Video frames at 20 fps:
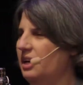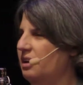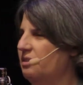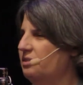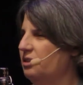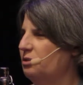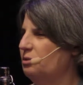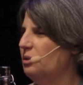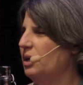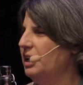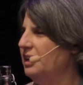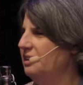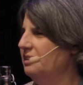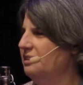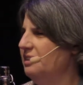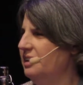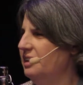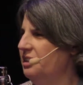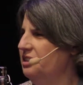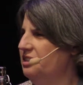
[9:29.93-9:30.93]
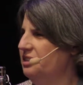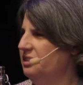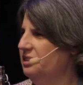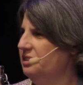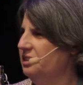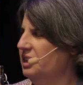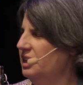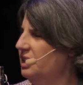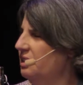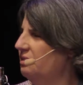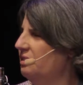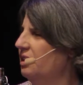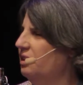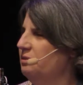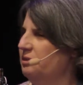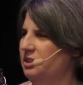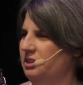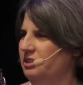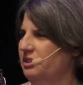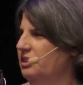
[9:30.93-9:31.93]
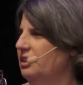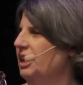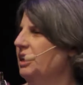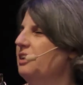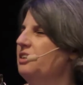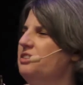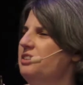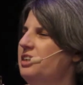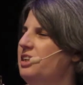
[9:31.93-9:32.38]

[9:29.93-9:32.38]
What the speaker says: have a right to not